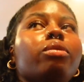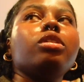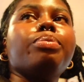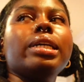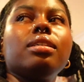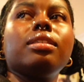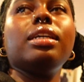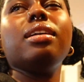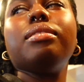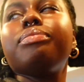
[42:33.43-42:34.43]
was
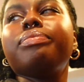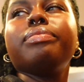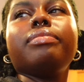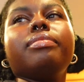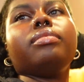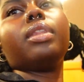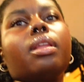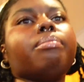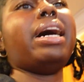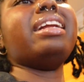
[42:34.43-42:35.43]
basically
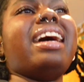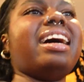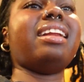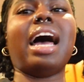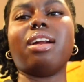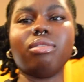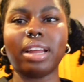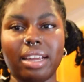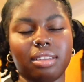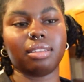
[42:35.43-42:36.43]
my dad. I don't
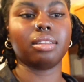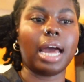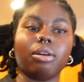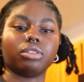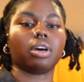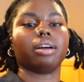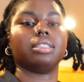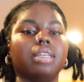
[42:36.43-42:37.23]
talk